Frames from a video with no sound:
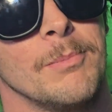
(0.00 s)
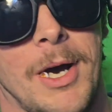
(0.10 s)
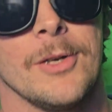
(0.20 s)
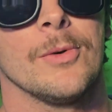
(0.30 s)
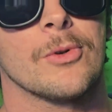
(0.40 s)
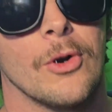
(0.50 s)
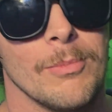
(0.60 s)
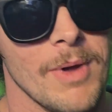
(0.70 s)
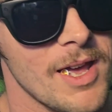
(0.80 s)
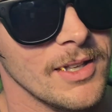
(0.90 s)

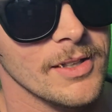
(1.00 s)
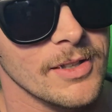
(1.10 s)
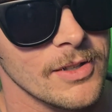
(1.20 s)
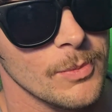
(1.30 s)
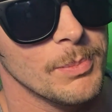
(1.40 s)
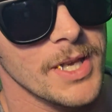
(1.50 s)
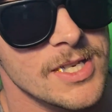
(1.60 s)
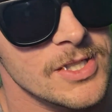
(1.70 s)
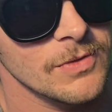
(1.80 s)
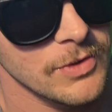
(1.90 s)
monochromatic
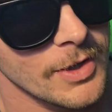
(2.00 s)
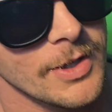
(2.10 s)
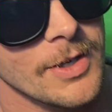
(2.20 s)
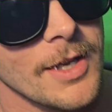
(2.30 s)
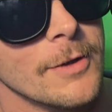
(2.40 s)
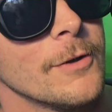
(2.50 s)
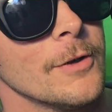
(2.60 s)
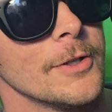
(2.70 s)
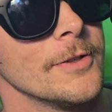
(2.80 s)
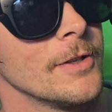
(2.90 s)
piece of linen I
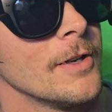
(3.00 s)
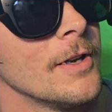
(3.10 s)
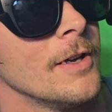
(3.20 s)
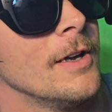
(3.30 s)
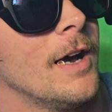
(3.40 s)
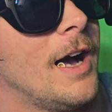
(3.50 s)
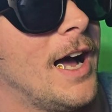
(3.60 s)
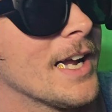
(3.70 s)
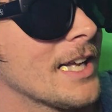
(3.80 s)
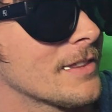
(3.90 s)
could.
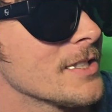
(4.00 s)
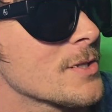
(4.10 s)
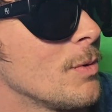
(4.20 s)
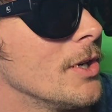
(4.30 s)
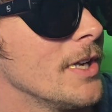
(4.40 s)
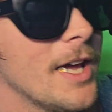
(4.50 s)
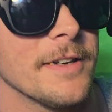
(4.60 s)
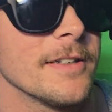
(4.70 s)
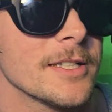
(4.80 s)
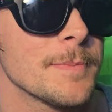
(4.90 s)
I got this one at
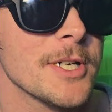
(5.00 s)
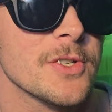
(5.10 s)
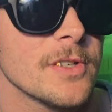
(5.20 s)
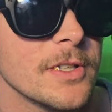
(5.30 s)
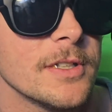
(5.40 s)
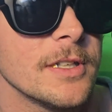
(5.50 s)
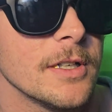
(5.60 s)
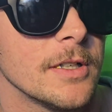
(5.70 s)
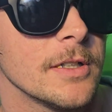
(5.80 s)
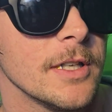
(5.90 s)
an especially good
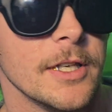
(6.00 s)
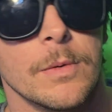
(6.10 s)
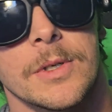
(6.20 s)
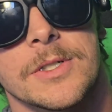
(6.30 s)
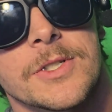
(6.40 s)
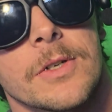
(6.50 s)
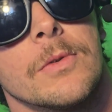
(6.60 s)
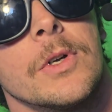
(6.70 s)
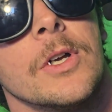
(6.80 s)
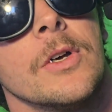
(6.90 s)
deal. It was
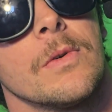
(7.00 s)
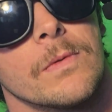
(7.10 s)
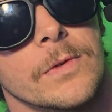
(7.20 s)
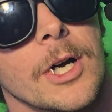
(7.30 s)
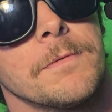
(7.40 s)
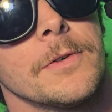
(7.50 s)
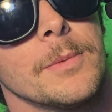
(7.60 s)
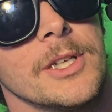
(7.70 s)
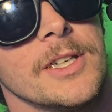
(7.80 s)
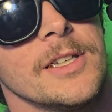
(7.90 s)

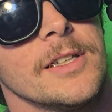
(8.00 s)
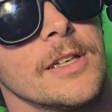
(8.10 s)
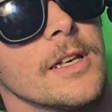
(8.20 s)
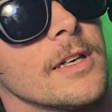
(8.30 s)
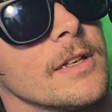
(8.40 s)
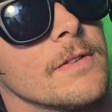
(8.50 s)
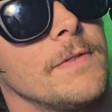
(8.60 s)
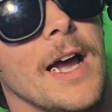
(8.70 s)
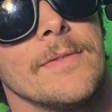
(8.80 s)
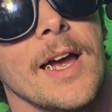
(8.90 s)
roughly
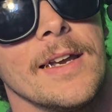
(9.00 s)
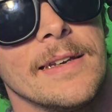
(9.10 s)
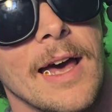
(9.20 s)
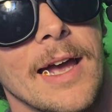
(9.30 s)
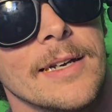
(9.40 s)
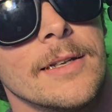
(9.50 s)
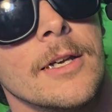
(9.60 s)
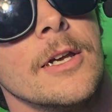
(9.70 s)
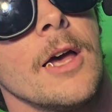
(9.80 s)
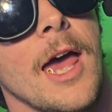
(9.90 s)
$5.99
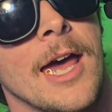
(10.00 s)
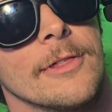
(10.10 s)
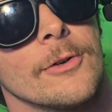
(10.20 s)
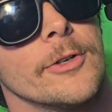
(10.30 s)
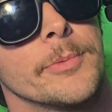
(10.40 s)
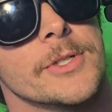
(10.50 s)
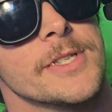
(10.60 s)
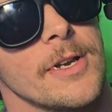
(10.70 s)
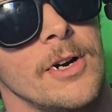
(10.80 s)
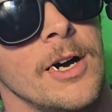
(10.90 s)
at
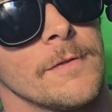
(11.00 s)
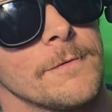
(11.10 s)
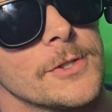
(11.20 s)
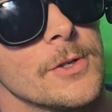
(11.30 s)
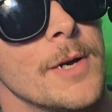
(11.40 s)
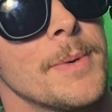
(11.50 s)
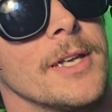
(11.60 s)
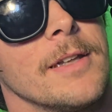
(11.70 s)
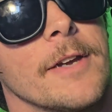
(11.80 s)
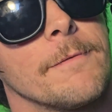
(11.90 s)
30% off. So I
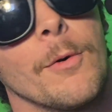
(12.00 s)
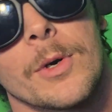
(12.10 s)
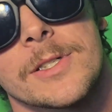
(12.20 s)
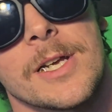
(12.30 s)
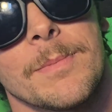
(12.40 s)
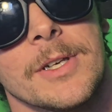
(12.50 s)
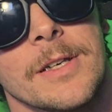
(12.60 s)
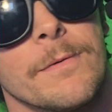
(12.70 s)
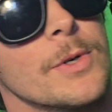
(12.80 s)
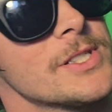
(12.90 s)
paid like four
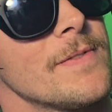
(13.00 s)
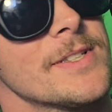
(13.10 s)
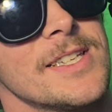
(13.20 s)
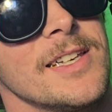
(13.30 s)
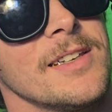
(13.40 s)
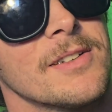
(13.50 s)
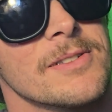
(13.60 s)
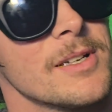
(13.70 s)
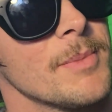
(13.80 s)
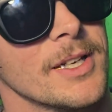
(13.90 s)
something, 417
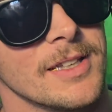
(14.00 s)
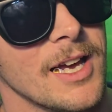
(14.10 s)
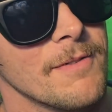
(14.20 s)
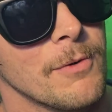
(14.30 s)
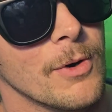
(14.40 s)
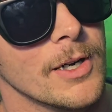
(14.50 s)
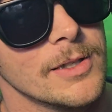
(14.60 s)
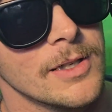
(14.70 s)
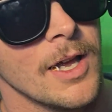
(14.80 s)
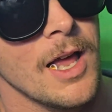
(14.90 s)
or something like that for
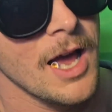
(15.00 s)
it.